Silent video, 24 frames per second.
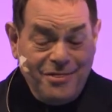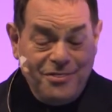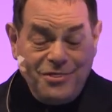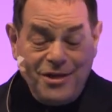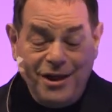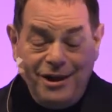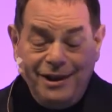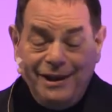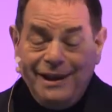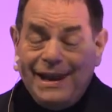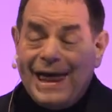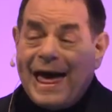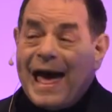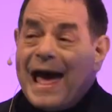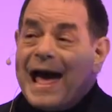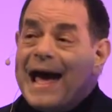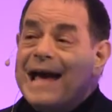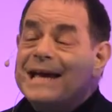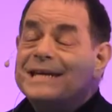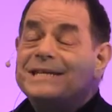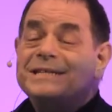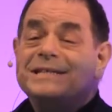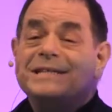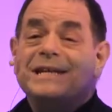The
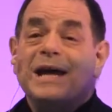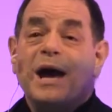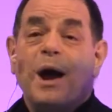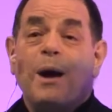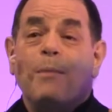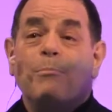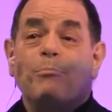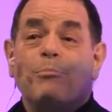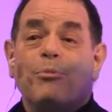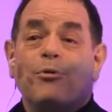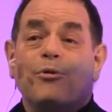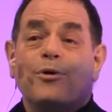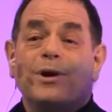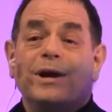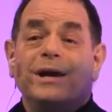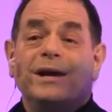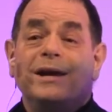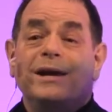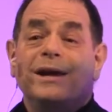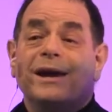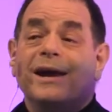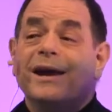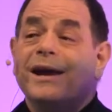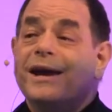last
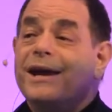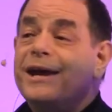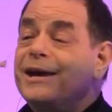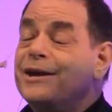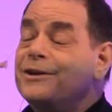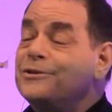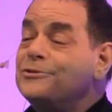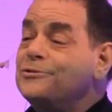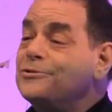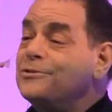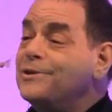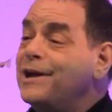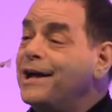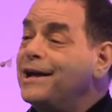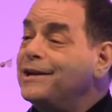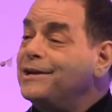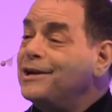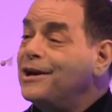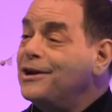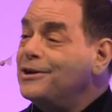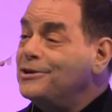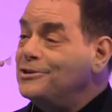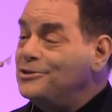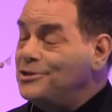pre-internet
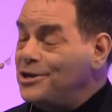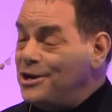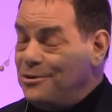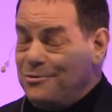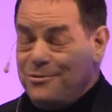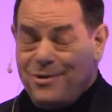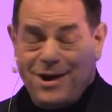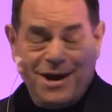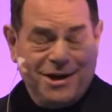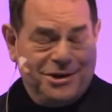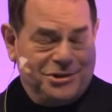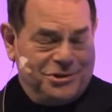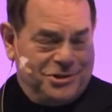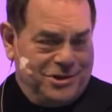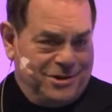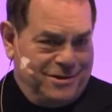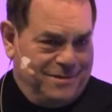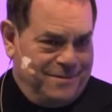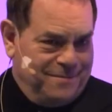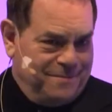generation.